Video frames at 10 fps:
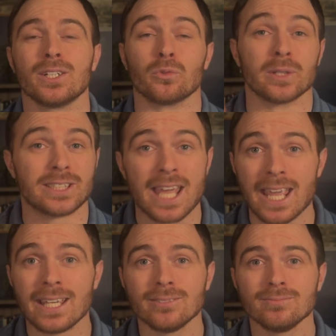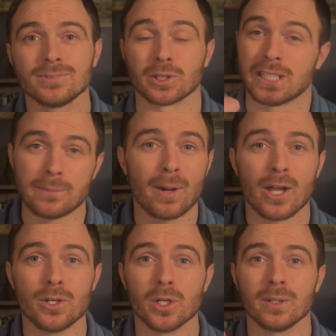retain, to keep
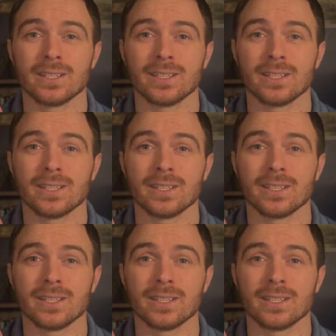on doing,